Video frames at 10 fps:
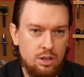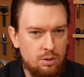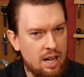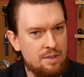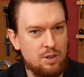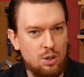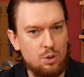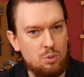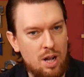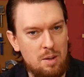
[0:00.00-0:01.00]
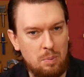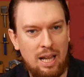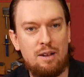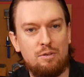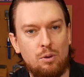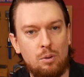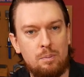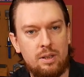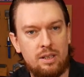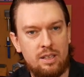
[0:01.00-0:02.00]
You haven't got the right
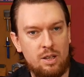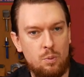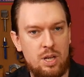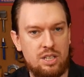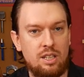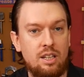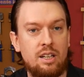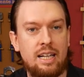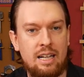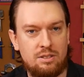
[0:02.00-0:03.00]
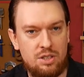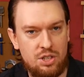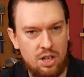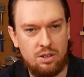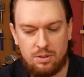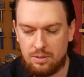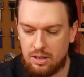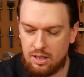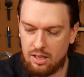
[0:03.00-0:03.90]
platform in which to learn how to juggle.